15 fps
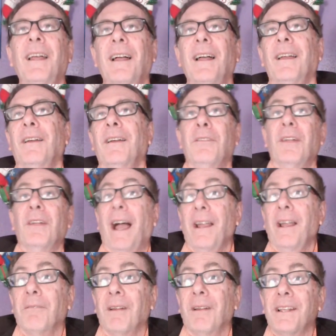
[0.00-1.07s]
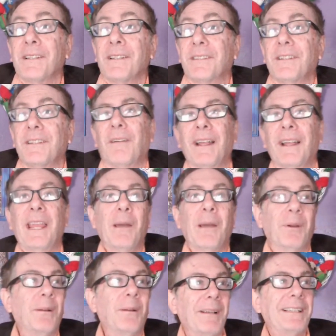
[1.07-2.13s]
IRS, I can't
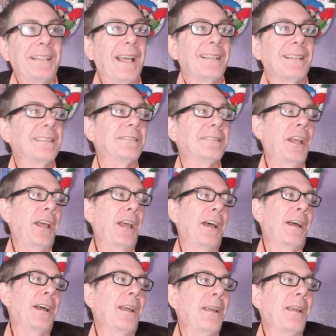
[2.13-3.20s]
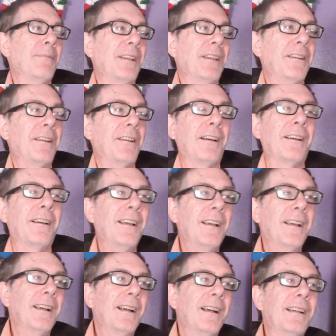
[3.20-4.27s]
put on my taxes. Yeah, it made
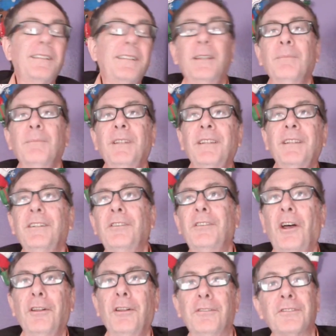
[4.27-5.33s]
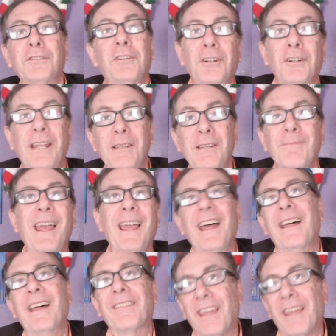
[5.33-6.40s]
$10 million cooking
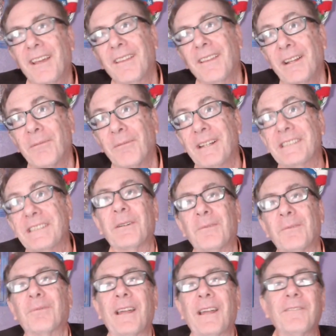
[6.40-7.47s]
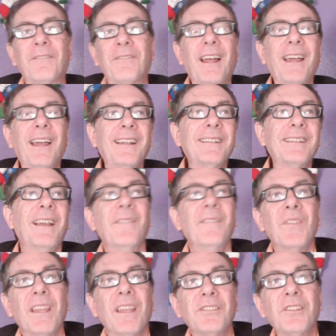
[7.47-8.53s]
meth. That could raise a red flag.
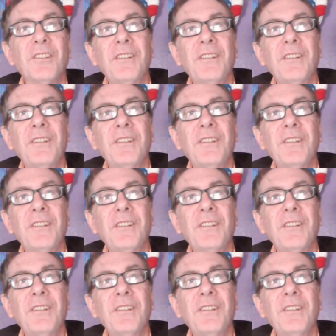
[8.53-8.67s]
So